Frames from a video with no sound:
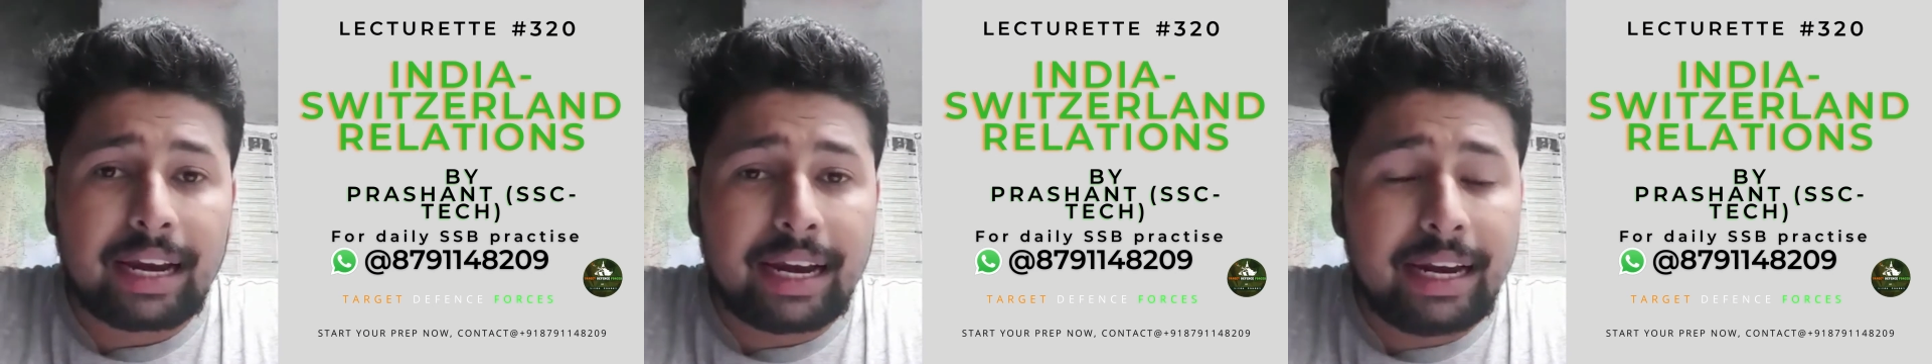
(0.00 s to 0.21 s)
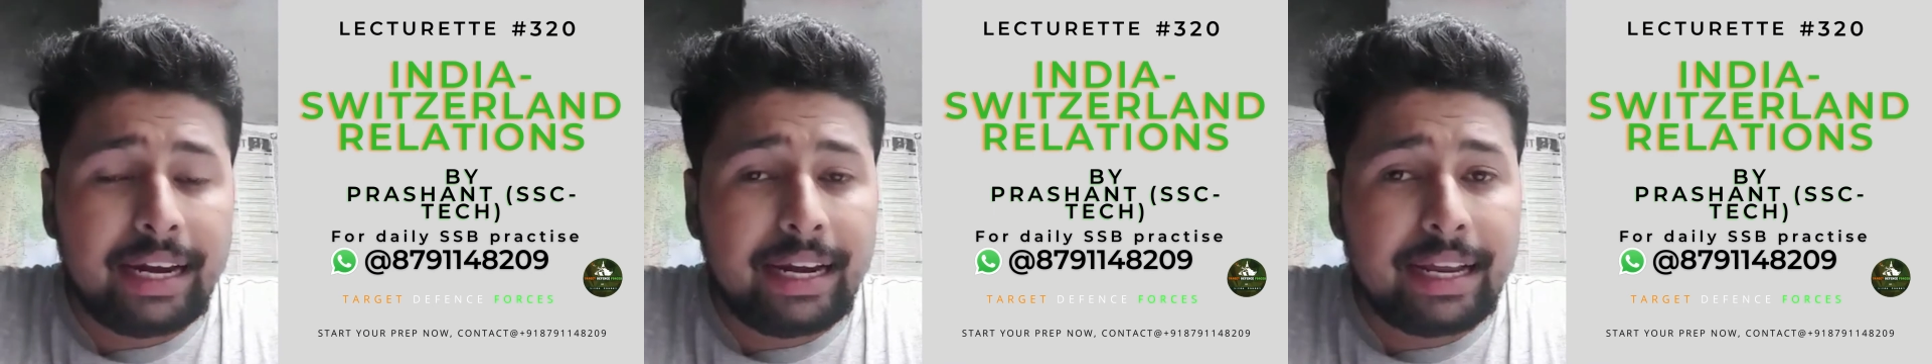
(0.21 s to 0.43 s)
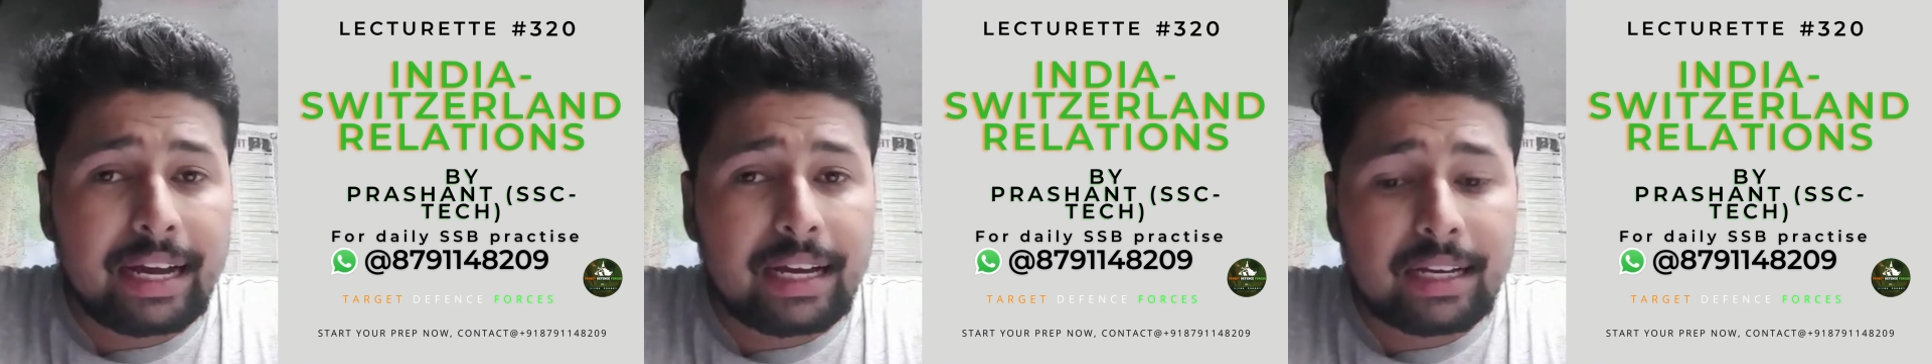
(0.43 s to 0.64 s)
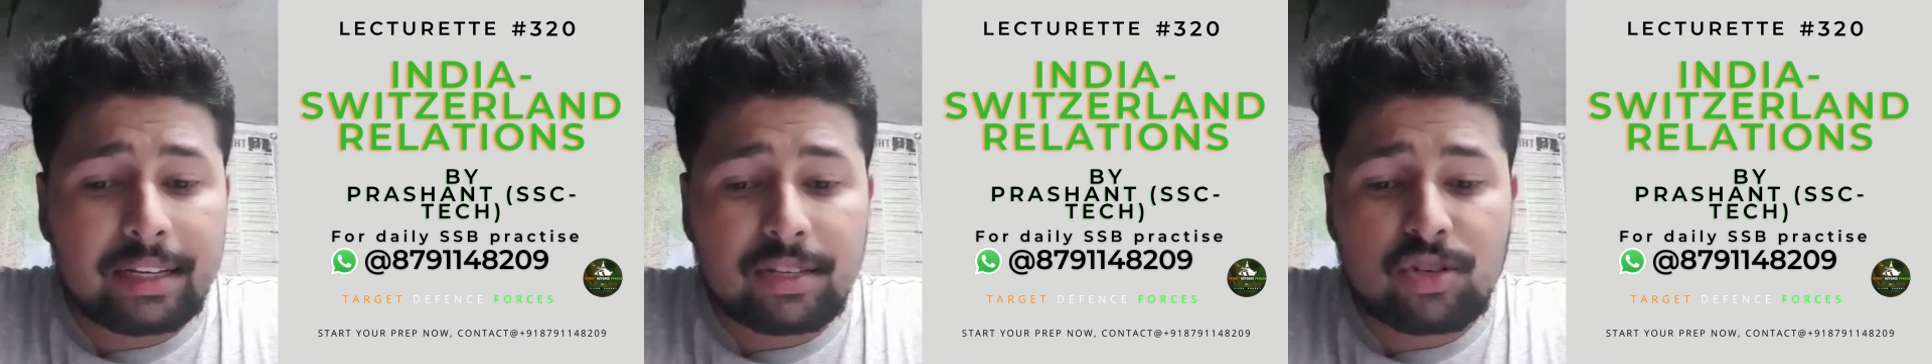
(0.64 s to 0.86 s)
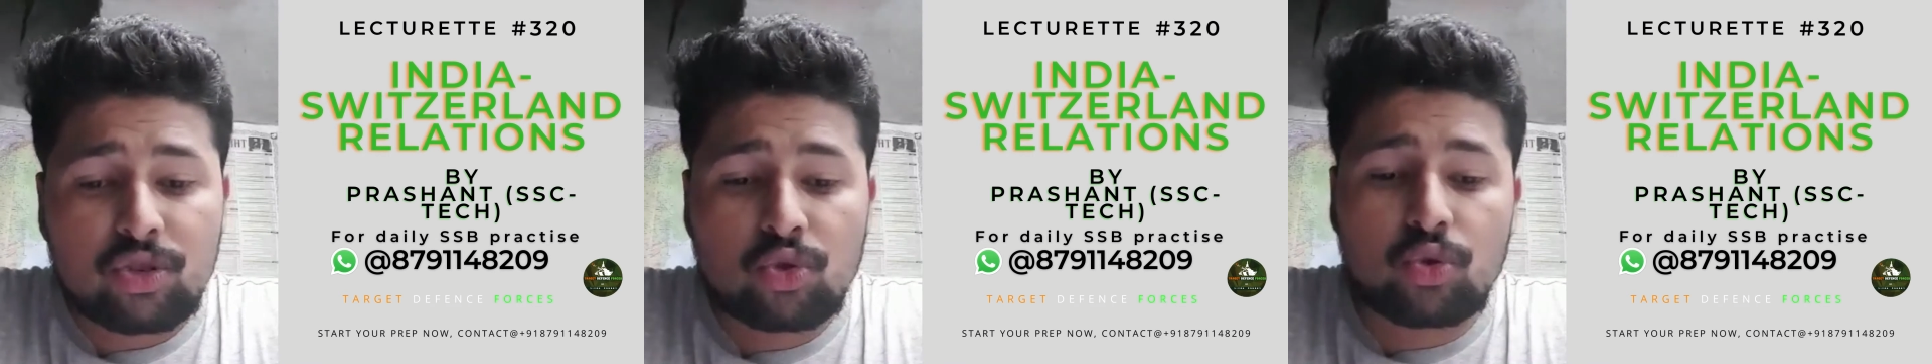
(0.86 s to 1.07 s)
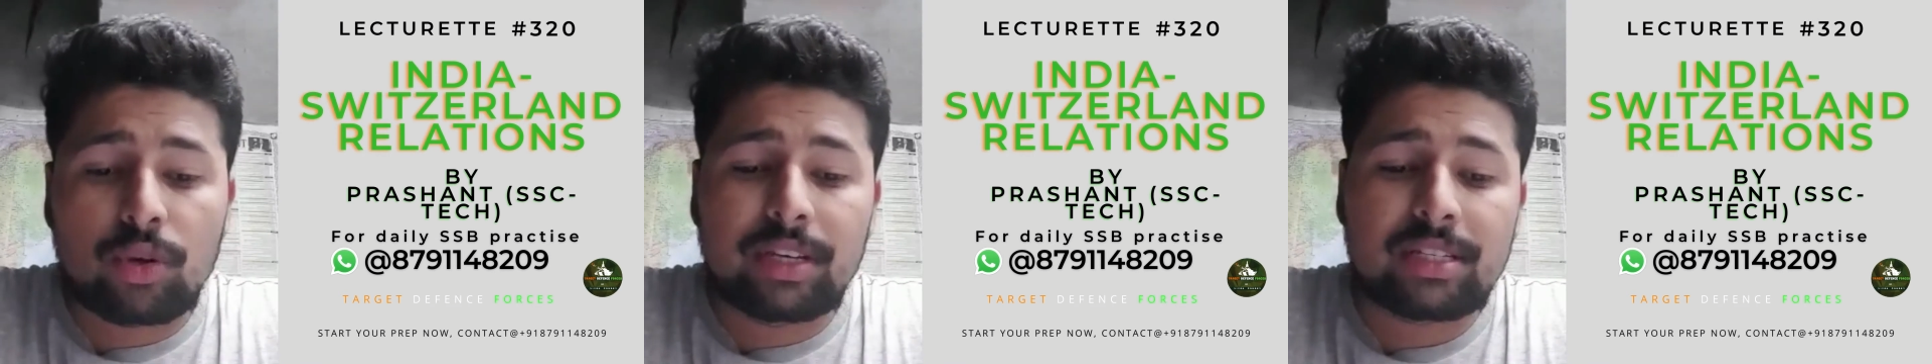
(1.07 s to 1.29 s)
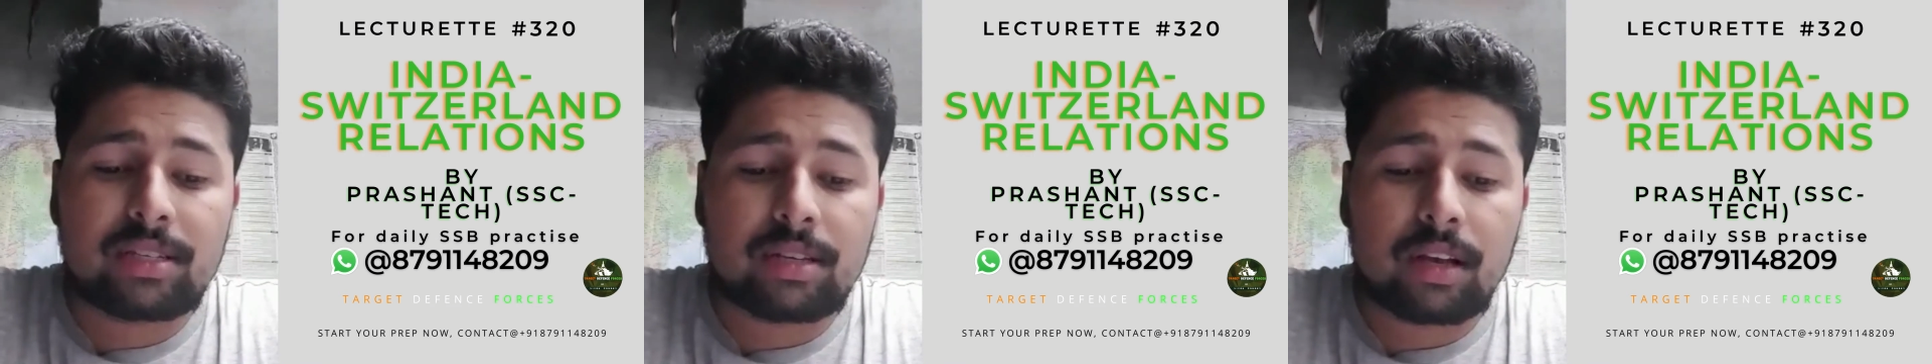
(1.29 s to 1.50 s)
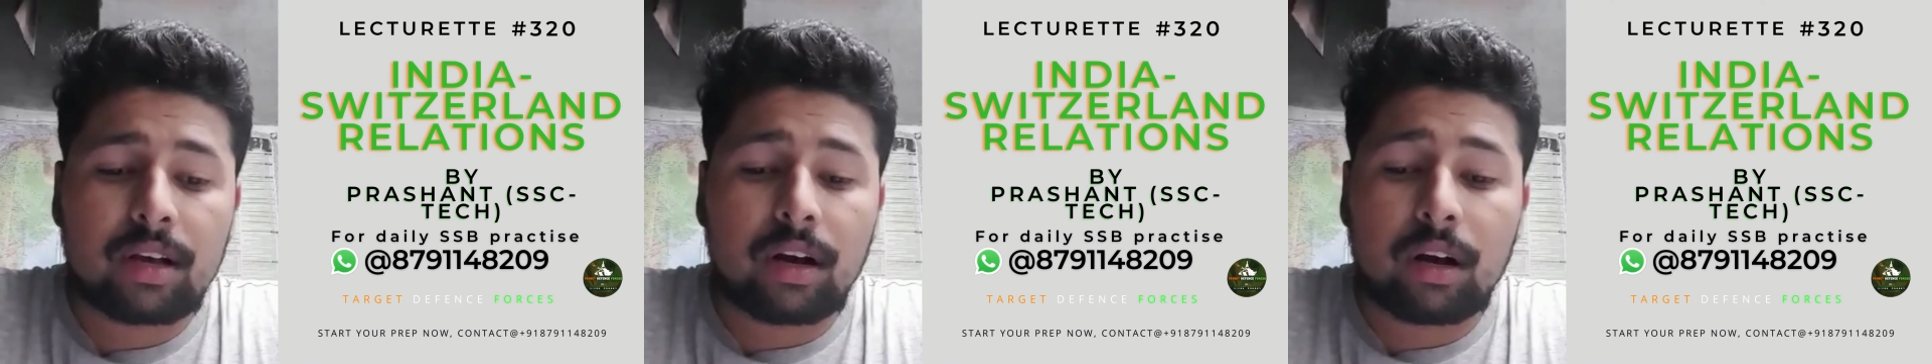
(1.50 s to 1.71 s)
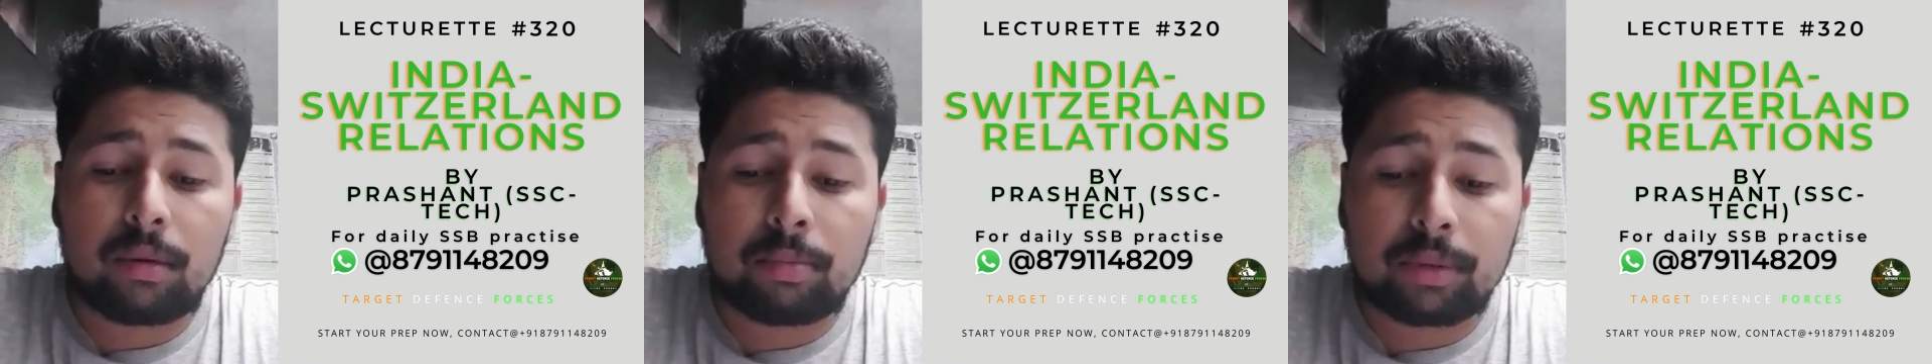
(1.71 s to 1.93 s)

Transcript: India Swiss uh, uh,